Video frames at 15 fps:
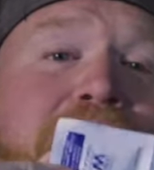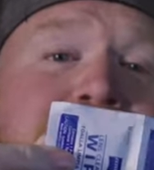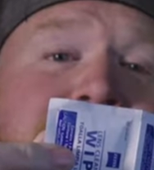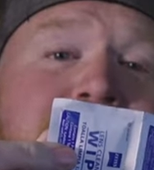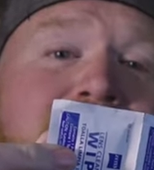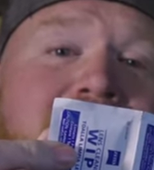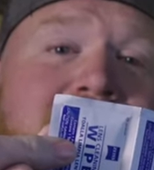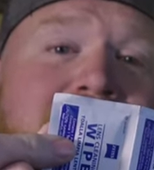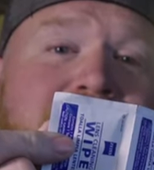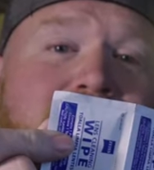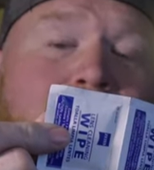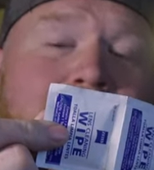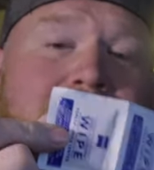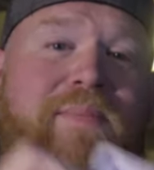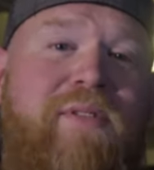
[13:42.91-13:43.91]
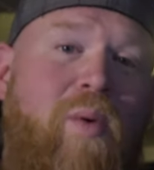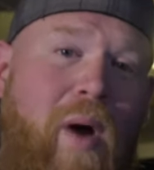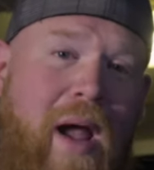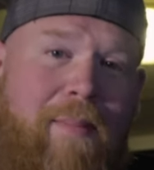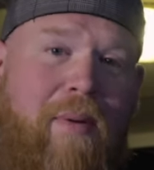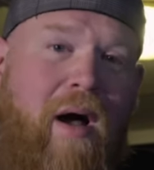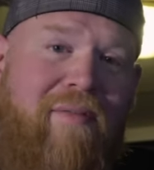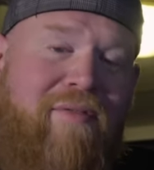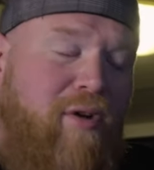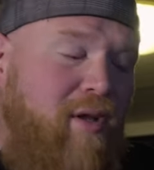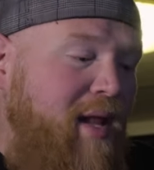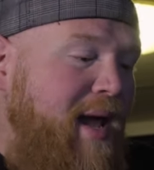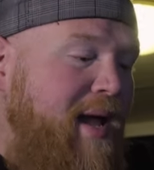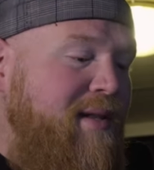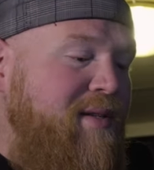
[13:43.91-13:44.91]
use your lens wipe to wipe off your
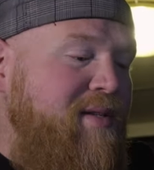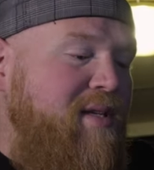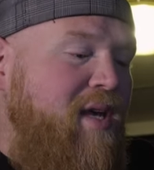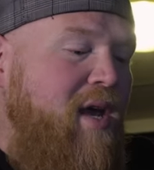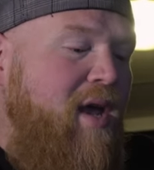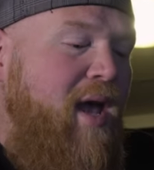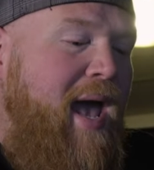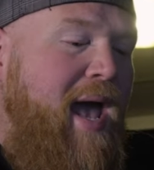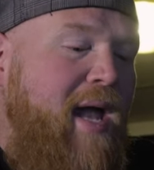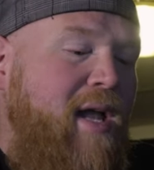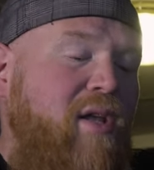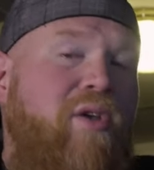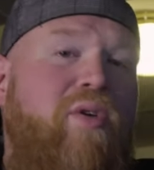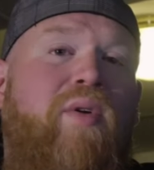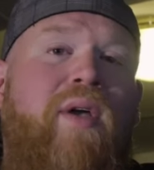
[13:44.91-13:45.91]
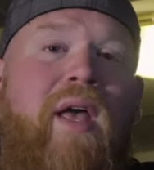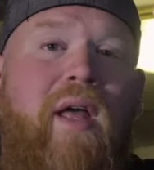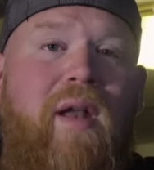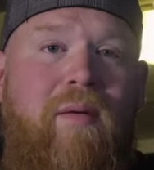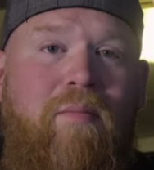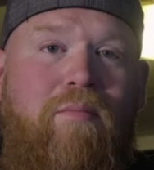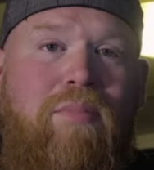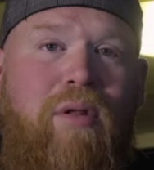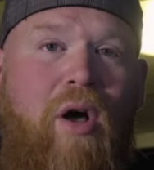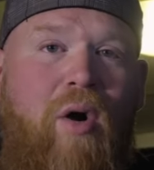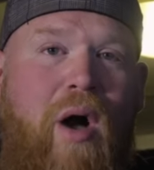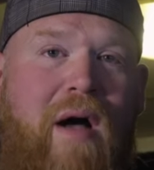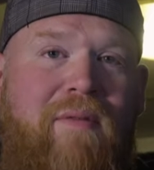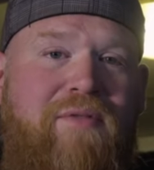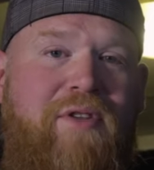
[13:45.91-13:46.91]
lens and you can
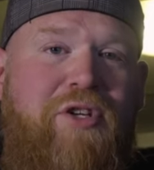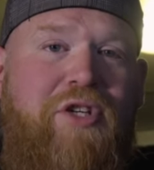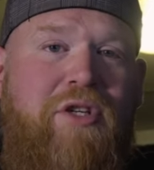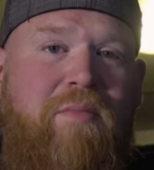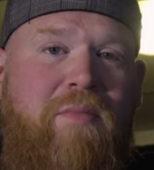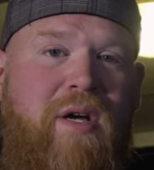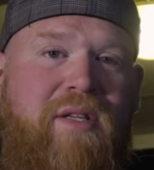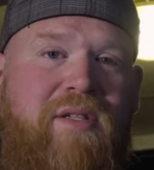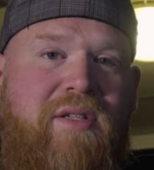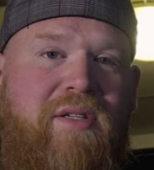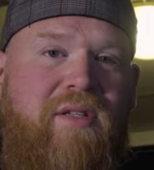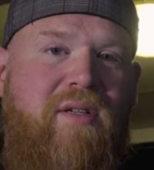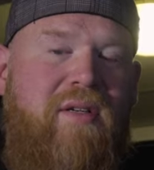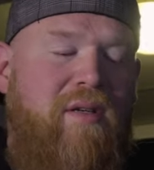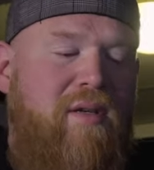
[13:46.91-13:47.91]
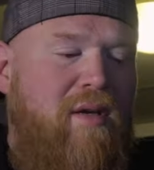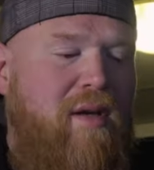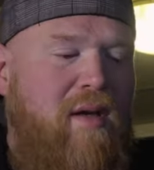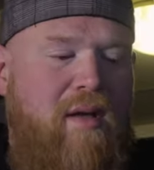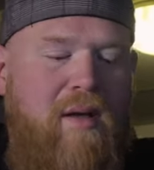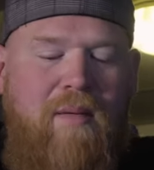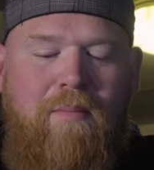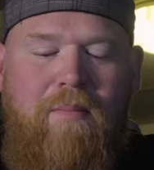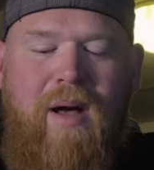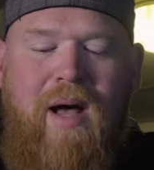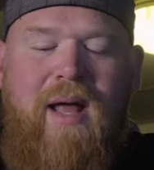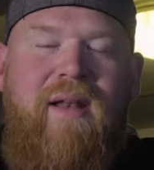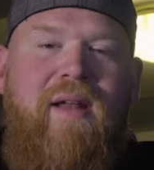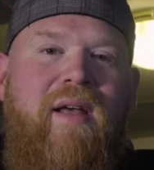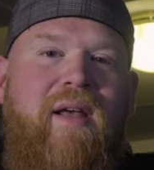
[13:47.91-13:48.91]
blow off the schmutz,
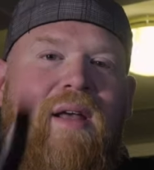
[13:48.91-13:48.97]
but